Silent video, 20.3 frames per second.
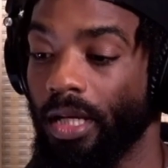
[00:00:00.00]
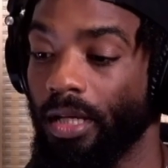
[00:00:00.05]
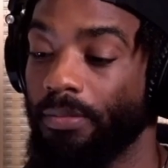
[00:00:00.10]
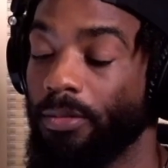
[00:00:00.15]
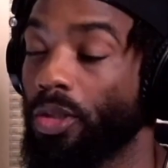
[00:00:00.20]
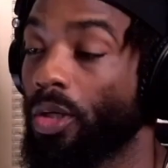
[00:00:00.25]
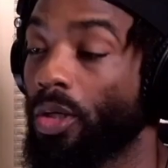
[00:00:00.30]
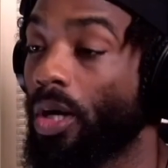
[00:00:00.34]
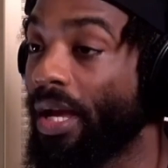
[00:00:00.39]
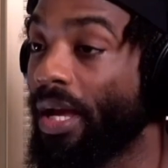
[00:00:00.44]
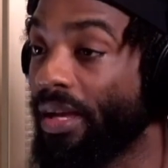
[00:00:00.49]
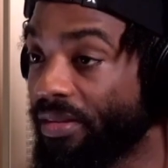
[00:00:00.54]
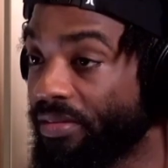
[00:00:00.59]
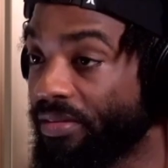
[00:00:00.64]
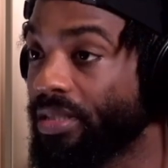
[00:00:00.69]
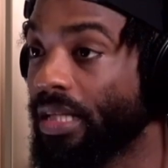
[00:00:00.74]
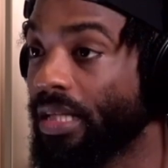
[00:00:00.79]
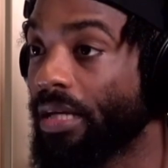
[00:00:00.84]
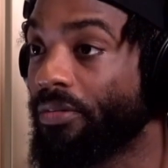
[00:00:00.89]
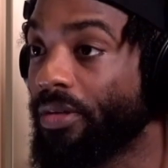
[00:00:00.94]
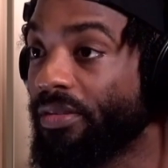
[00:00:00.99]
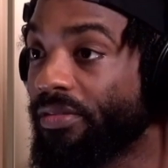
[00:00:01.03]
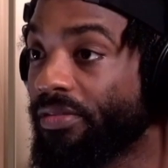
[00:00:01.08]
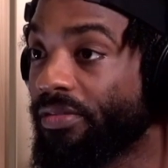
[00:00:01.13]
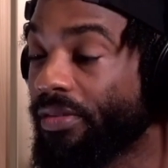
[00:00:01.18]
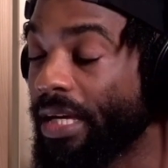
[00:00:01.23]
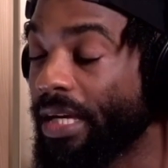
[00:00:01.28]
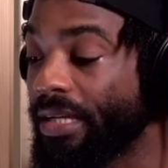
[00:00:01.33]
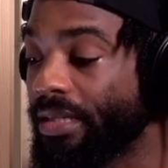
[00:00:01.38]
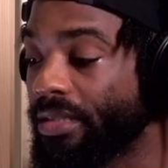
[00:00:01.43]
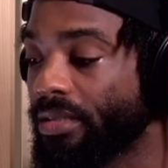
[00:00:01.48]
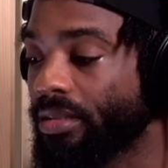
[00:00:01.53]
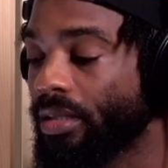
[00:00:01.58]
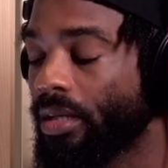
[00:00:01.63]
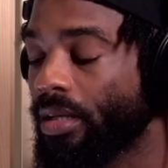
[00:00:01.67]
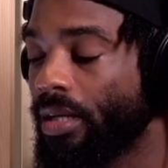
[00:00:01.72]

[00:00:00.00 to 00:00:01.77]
triumphs that we've faced,